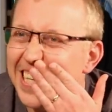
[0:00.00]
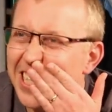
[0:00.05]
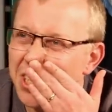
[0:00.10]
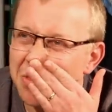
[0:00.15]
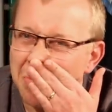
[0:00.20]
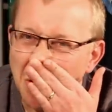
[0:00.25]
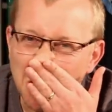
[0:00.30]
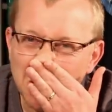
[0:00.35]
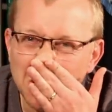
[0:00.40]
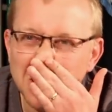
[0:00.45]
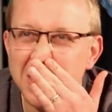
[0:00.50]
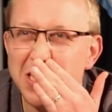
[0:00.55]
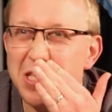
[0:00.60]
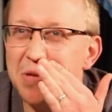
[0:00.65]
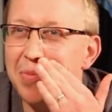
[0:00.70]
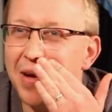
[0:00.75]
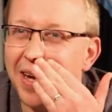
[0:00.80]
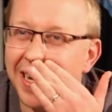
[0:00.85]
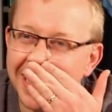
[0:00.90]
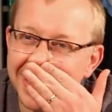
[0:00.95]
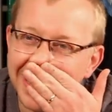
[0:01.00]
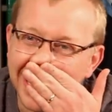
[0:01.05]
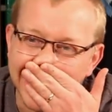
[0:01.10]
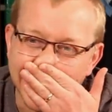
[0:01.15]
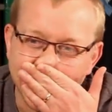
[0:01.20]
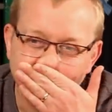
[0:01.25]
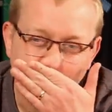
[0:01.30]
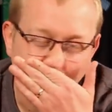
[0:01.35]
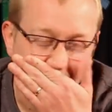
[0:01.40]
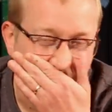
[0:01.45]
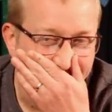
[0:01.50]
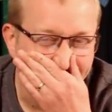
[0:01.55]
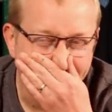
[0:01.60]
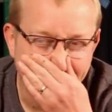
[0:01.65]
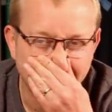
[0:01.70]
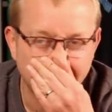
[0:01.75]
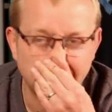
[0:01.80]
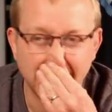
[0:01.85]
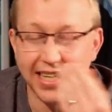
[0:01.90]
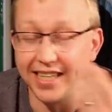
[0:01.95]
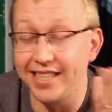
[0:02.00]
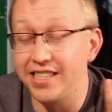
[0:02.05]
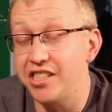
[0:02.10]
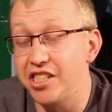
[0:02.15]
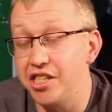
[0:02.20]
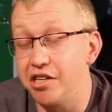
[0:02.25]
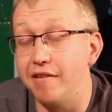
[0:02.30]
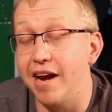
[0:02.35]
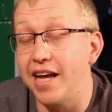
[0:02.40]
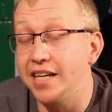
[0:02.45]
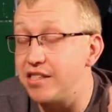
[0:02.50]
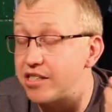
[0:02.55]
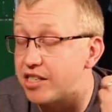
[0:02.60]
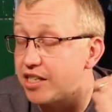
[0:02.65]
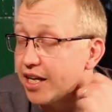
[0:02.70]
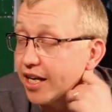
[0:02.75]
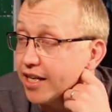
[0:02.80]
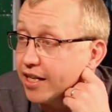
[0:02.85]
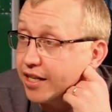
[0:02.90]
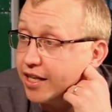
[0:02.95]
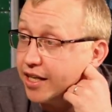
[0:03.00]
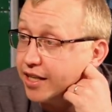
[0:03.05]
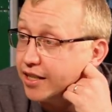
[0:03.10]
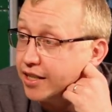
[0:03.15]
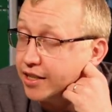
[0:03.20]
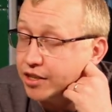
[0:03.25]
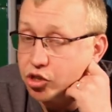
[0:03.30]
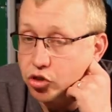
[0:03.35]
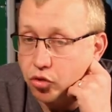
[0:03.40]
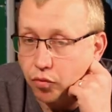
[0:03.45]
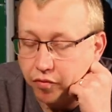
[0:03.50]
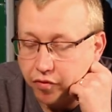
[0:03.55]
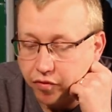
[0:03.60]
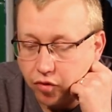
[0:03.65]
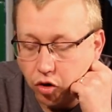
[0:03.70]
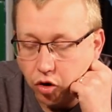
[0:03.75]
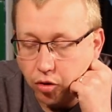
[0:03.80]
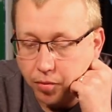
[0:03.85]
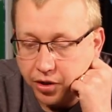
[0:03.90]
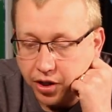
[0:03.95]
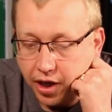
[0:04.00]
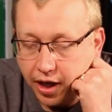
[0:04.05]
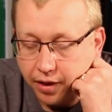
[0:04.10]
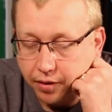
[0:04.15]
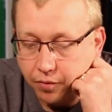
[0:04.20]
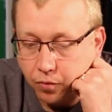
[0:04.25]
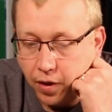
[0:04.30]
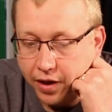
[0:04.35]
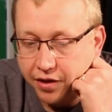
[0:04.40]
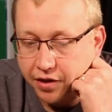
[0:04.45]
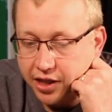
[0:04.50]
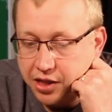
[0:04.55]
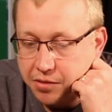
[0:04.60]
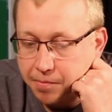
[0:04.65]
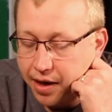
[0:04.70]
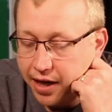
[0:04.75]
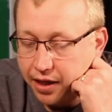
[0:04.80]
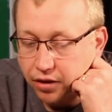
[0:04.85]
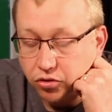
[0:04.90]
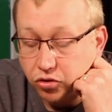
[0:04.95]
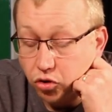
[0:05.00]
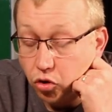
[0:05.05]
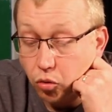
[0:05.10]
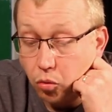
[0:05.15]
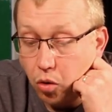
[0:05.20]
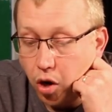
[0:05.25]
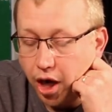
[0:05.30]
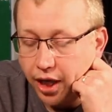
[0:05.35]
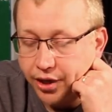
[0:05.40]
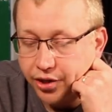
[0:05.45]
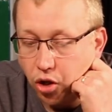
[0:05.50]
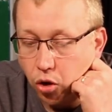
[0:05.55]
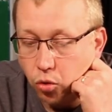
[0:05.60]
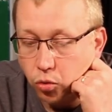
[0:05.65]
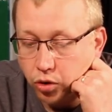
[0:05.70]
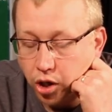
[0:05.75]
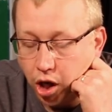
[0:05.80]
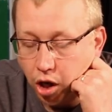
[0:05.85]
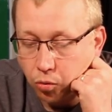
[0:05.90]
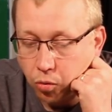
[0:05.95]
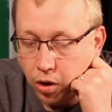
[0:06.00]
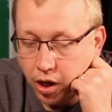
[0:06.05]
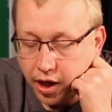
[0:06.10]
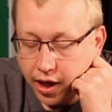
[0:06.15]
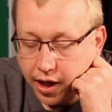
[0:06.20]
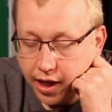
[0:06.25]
suppose it's a bit like well it is it's Tourette's in some form and uh, whether it's mild or what I don't know